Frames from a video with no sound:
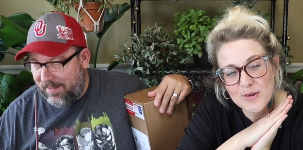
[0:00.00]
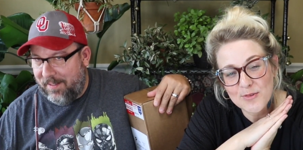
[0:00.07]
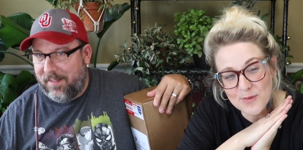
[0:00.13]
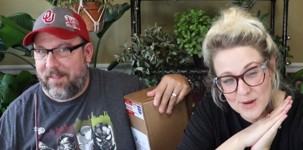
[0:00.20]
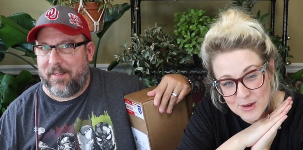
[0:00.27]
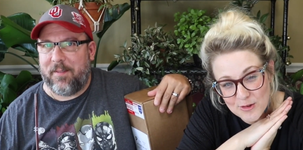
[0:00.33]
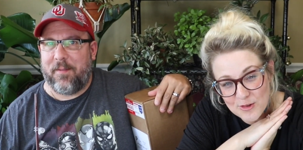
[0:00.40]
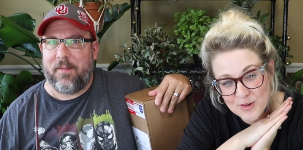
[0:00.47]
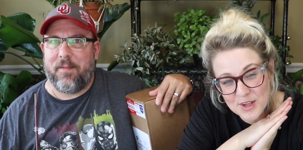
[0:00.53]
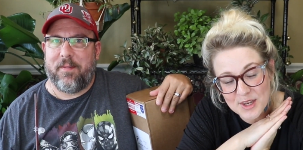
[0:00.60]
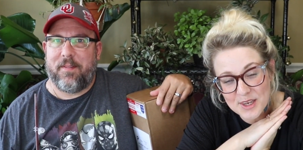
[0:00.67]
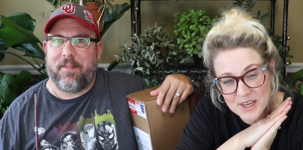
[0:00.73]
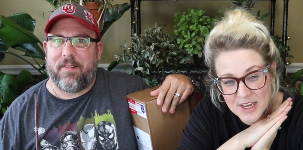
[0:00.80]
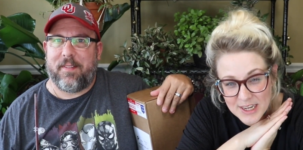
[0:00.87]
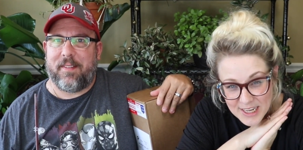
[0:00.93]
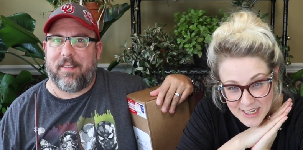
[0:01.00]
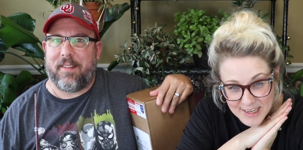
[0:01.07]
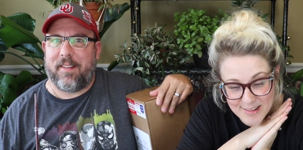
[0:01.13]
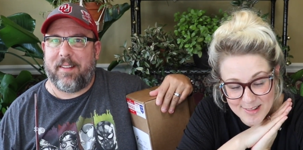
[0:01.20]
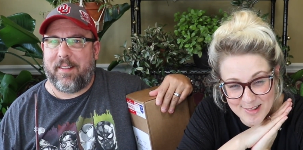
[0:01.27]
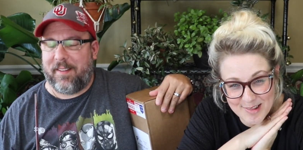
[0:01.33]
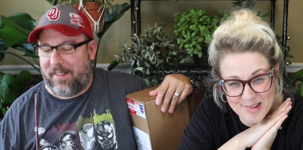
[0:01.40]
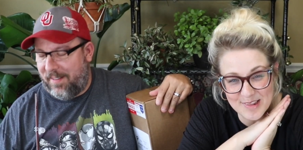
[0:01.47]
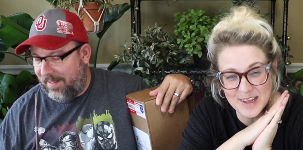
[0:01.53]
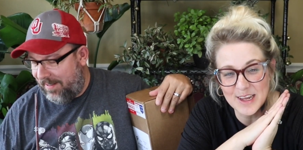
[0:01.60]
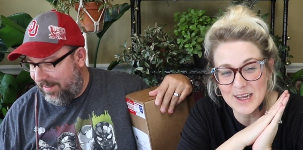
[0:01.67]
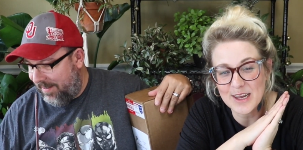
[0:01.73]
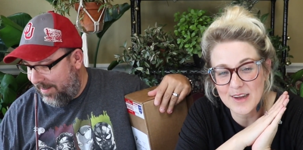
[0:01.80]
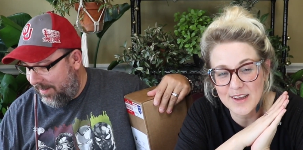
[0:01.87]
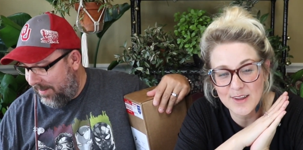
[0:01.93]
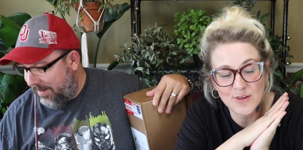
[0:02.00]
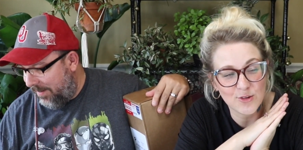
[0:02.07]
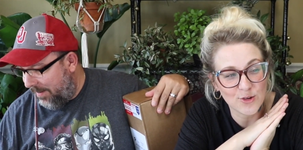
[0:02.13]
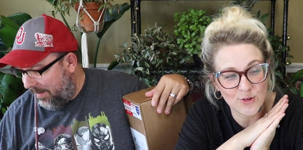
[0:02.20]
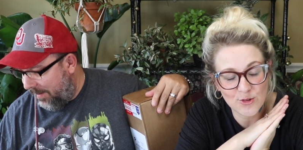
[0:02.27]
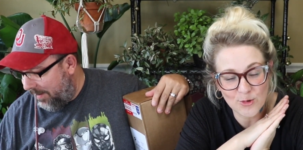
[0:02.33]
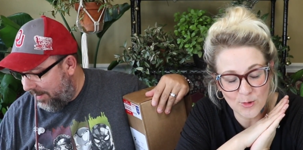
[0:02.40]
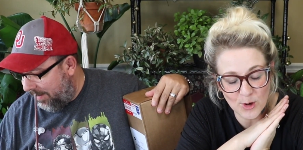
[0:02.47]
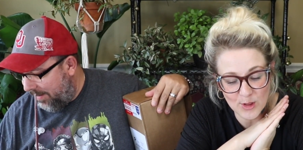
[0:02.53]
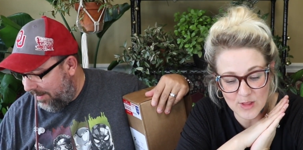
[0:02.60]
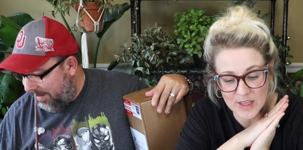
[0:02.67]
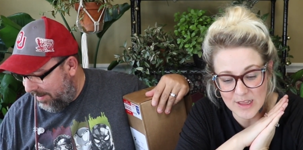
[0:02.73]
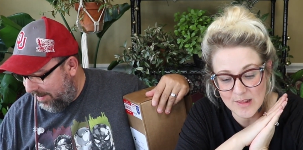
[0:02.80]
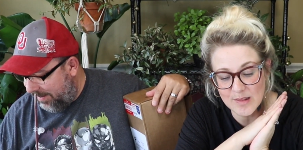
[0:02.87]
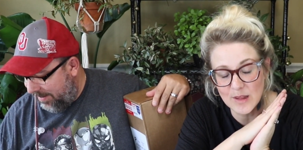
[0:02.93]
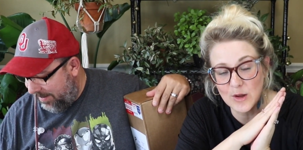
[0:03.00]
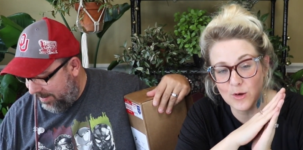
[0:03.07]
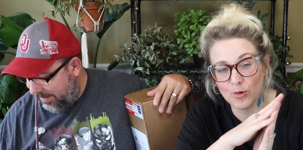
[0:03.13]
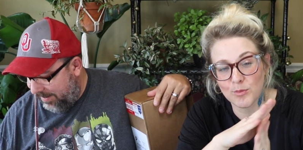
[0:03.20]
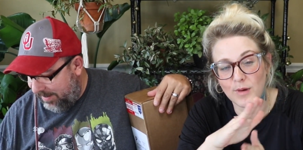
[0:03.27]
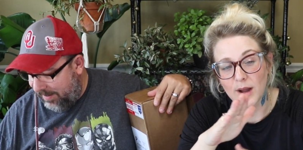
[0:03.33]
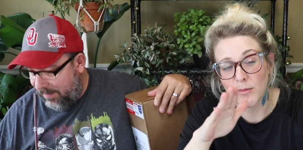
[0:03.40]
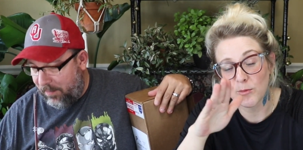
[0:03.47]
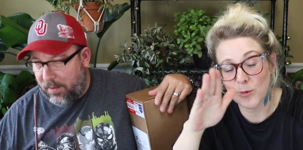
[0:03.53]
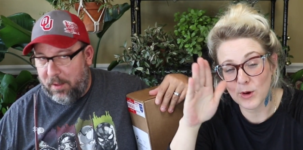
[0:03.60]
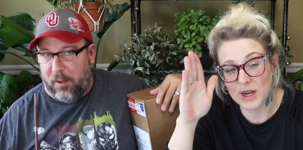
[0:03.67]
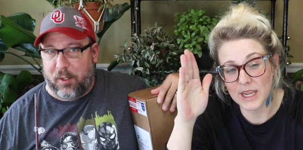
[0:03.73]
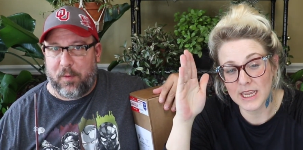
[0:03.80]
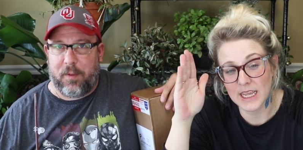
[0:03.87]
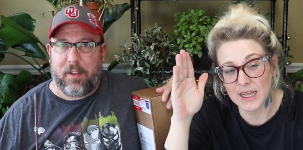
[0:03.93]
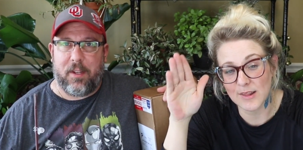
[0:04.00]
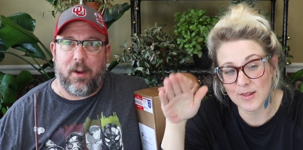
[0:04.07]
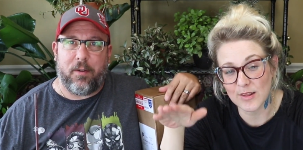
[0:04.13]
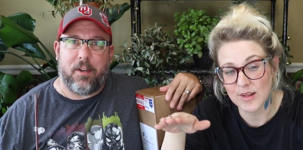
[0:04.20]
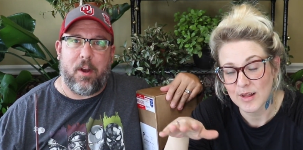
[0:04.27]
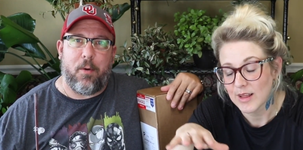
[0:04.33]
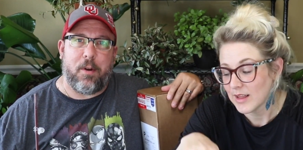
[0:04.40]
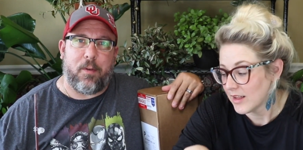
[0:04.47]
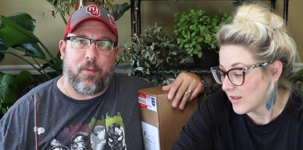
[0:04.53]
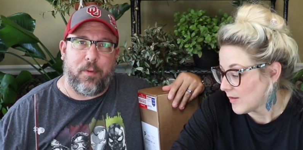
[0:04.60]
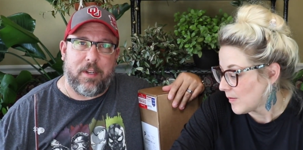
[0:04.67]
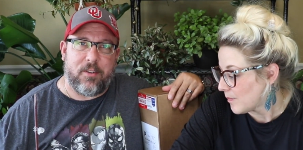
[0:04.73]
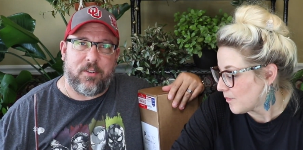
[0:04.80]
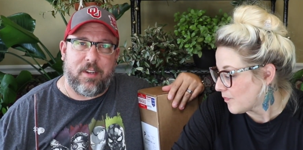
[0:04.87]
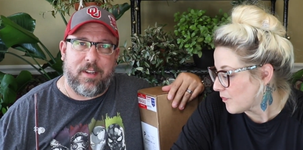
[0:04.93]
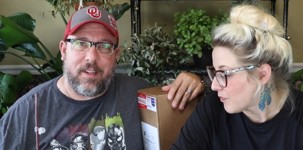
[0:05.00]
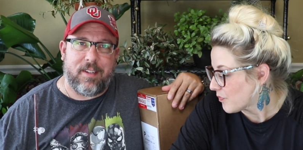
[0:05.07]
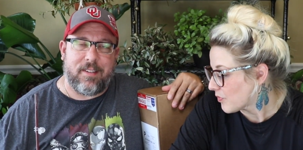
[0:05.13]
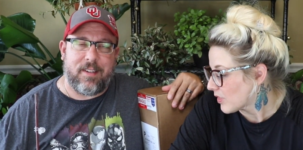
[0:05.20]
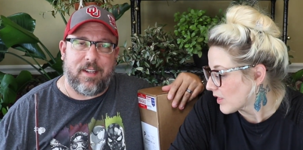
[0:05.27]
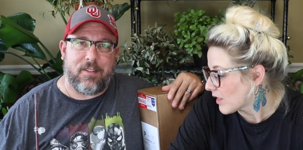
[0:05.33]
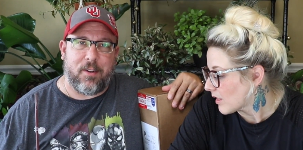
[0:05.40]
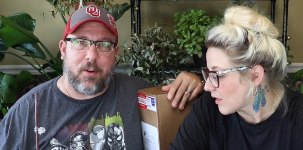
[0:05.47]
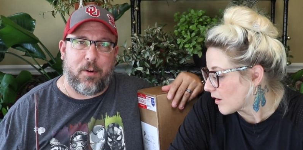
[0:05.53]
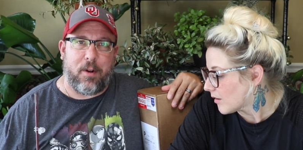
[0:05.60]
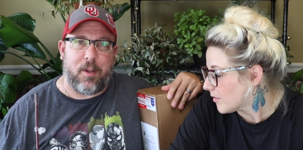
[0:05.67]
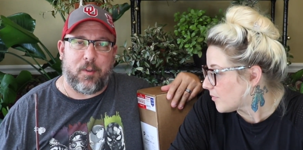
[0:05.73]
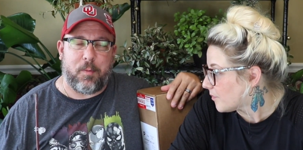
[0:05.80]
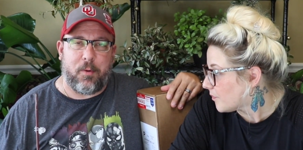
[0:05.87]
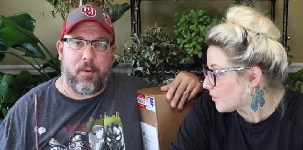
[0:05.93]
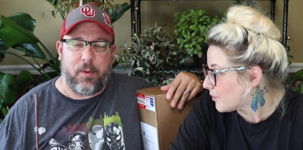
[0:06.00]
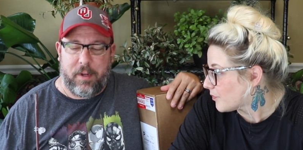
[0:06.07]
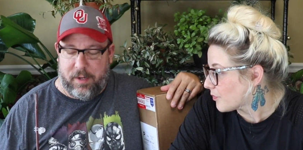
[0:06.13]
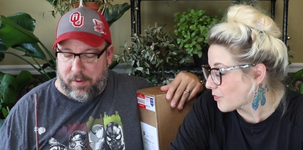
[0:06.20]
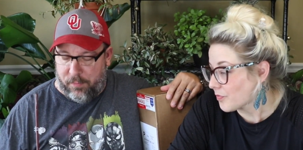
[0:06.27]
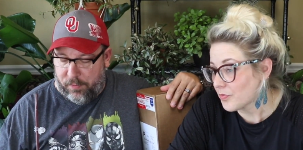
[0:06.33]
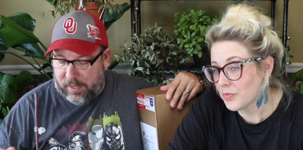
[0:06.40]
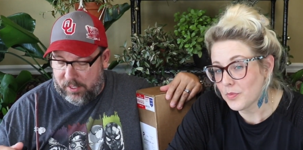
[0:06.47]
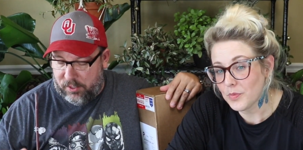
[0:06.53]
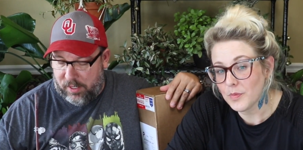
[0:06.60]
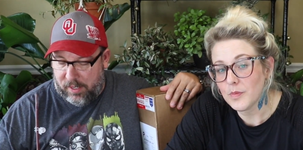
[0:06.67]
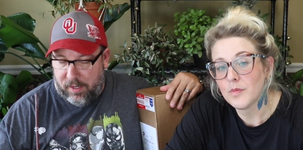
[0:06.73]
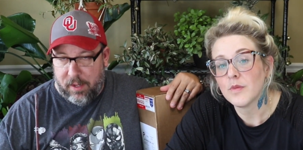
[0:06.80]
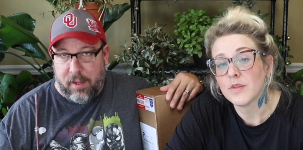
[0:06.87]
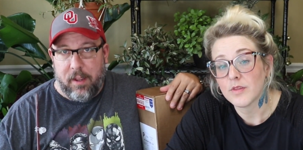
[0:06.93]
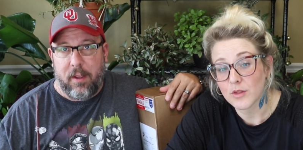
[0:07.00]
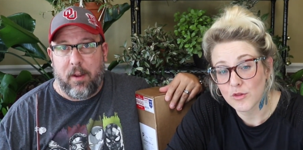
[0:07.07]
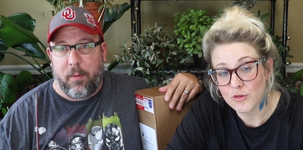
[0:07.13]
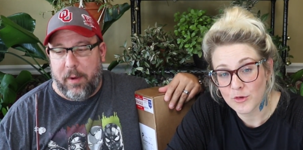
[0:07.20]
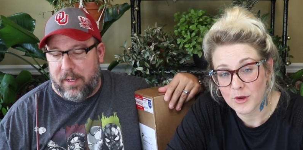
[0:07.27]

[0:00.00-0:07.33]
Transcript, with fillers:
Speaker 1: Frenchton nuggets just uh, just shortly. So my morning. For those of you has, don't
Speaker 2: know what a Frenchton is, that's a cross between a Frenchie, that's